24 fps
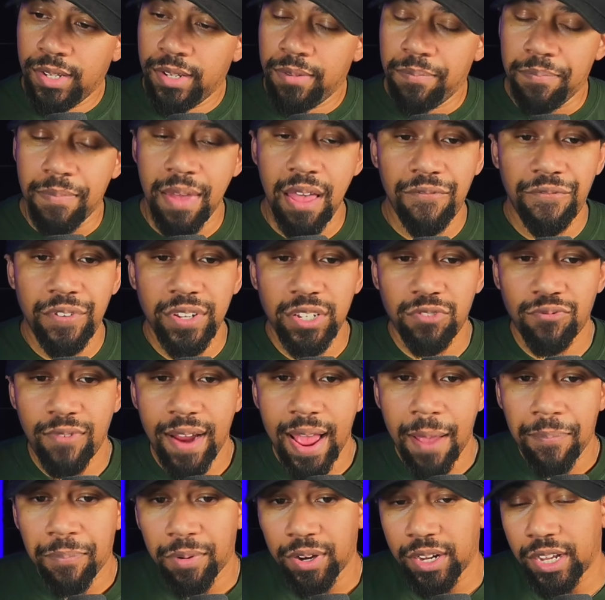Memphis
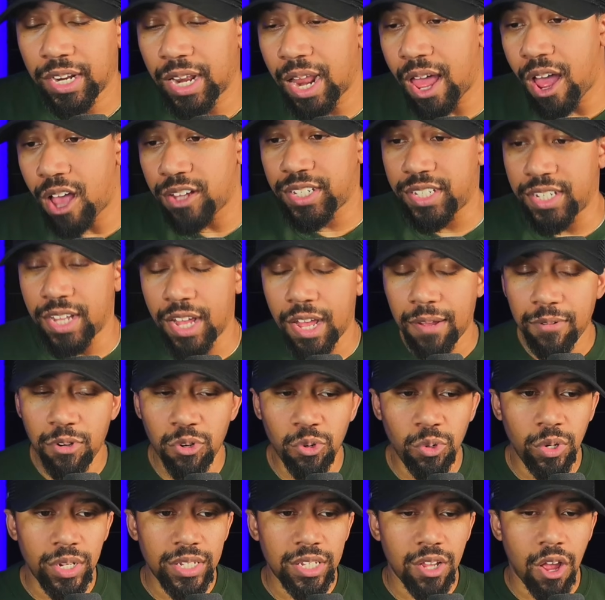rapper Gloss Up,
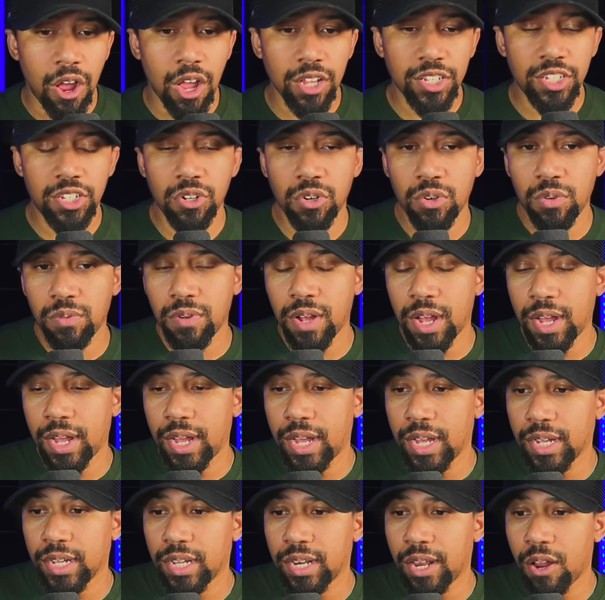who is also
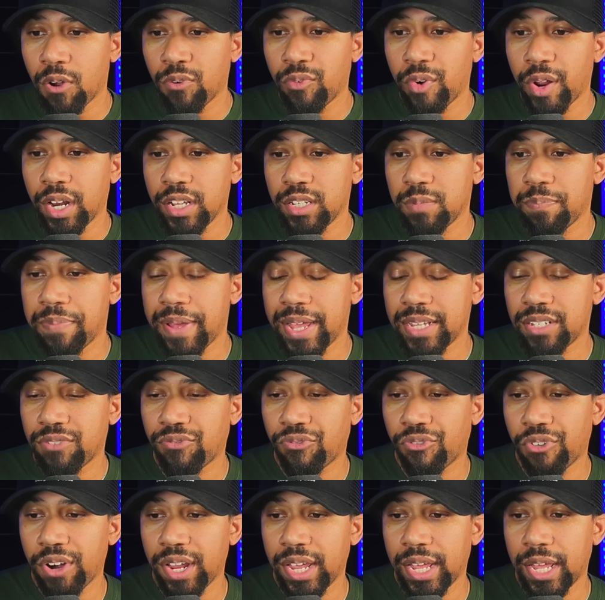Glorilla's best
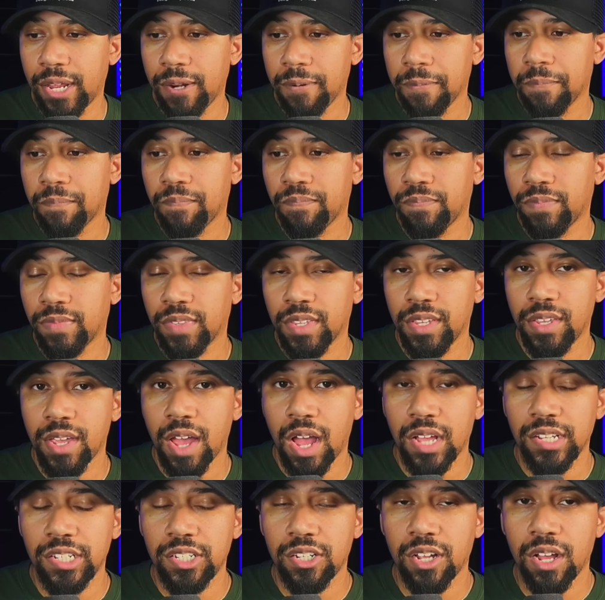friend.
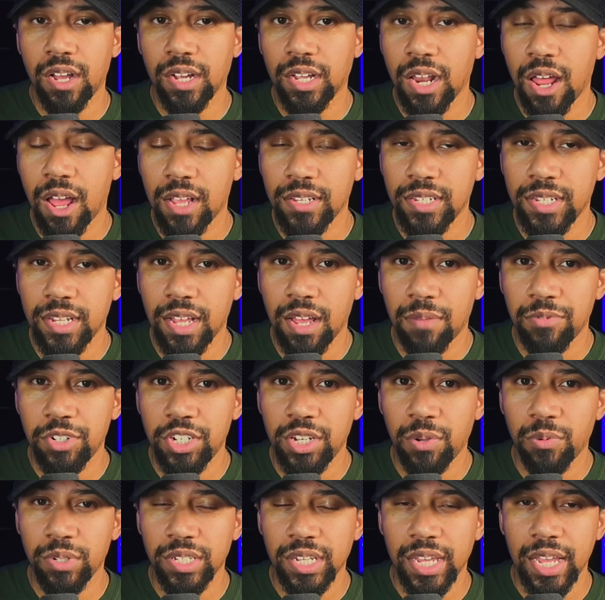Y'all saw Gloss Up. She
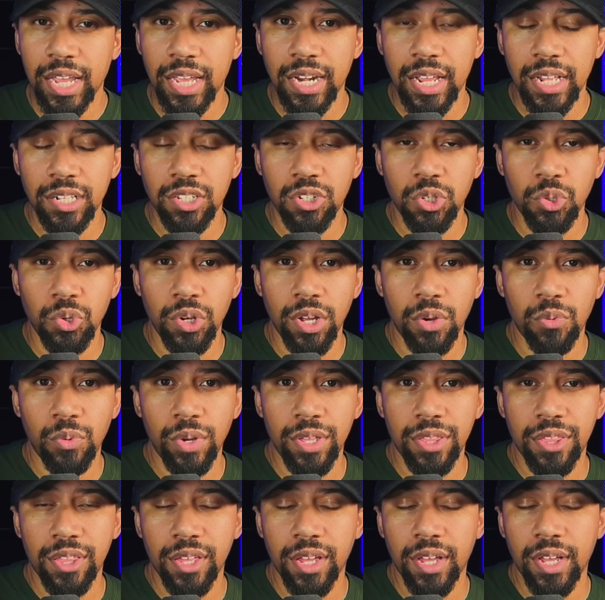was getting into it
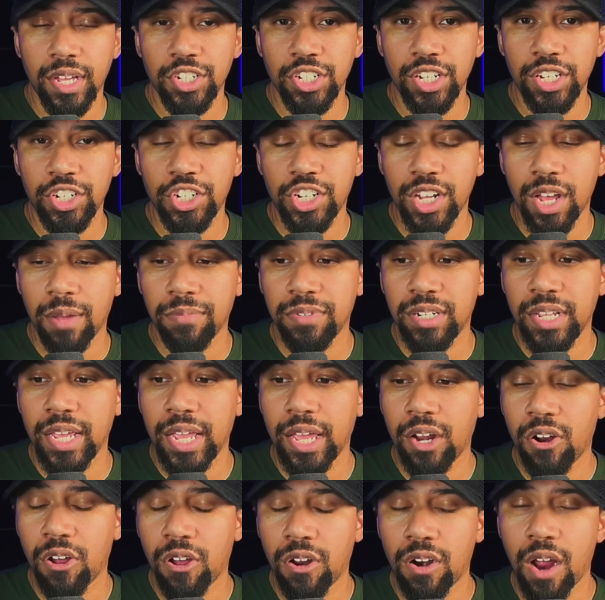with, she jumped in
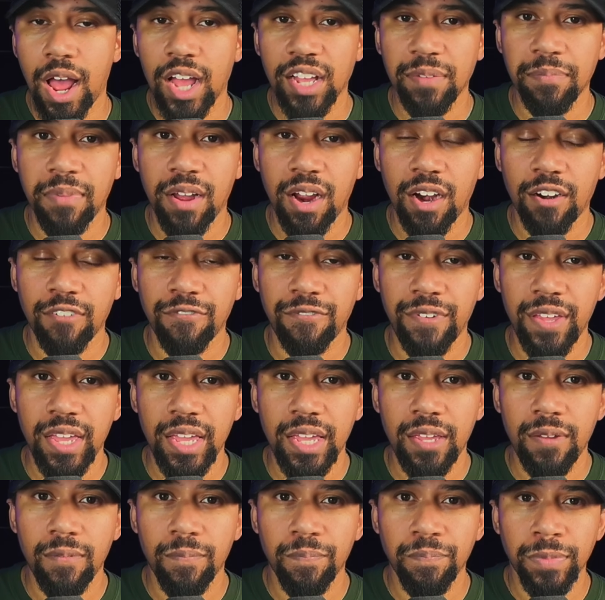on Akbar
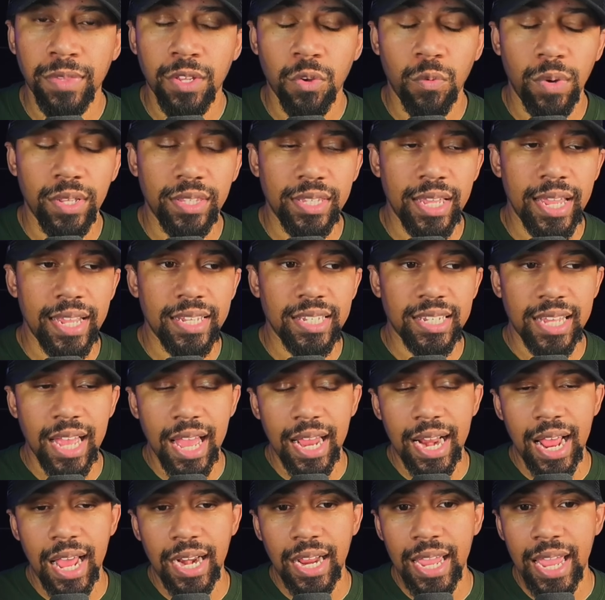V when things got
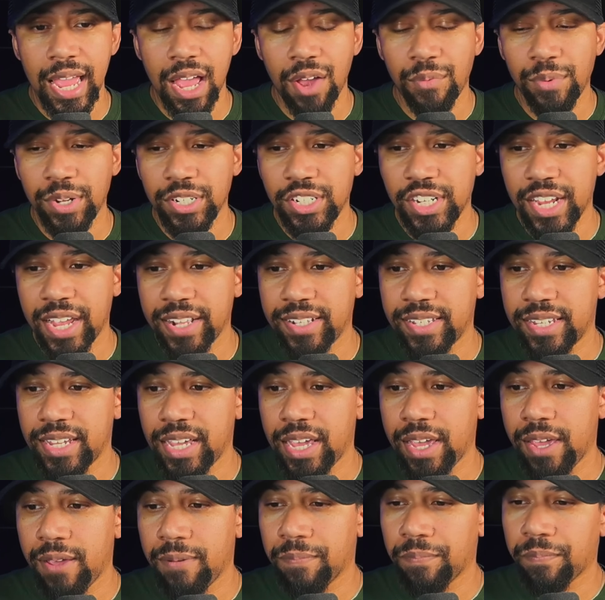out of hand with
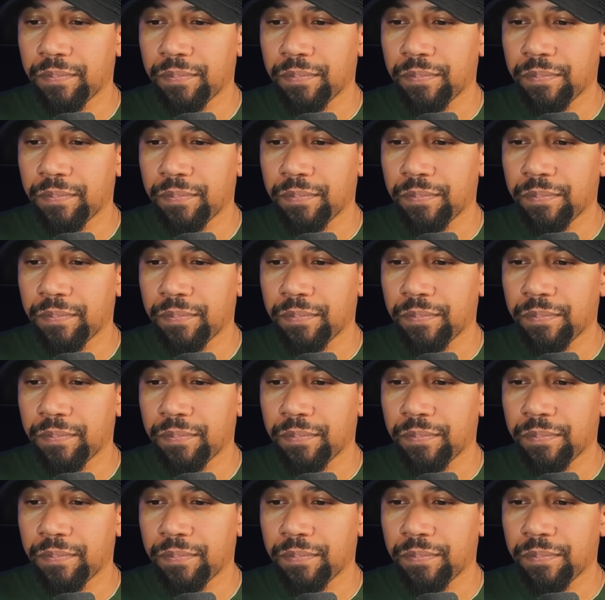JT.